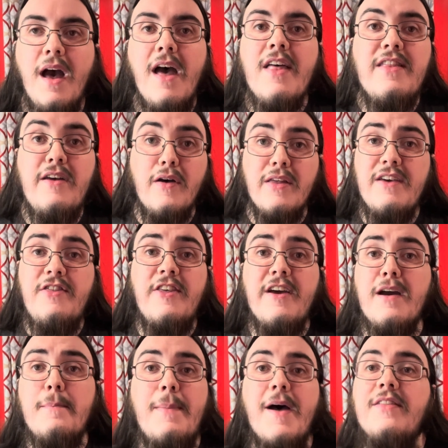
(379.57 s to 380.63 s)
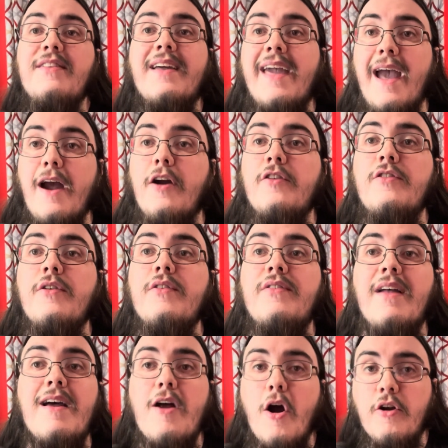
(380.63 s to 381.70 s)
The only thing about the characters
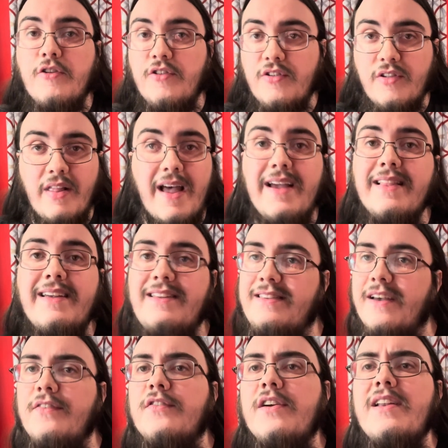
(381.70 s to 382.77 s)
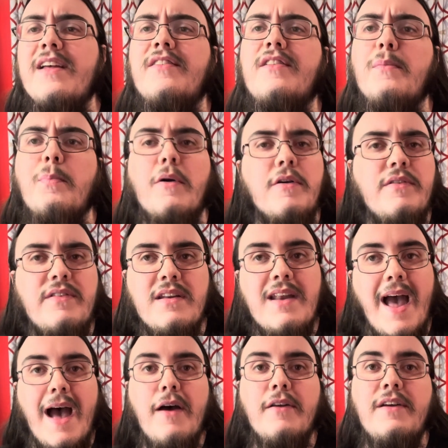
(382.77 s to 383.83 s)
that are slightly different is the
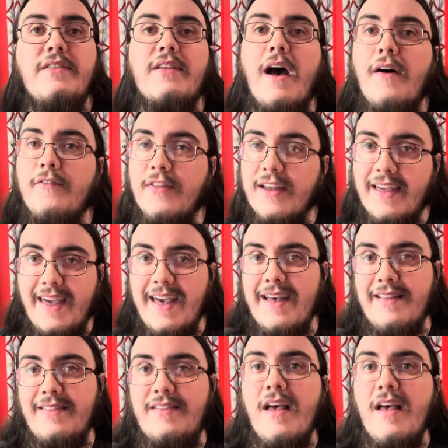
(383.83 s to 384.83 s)
personalities of the kids,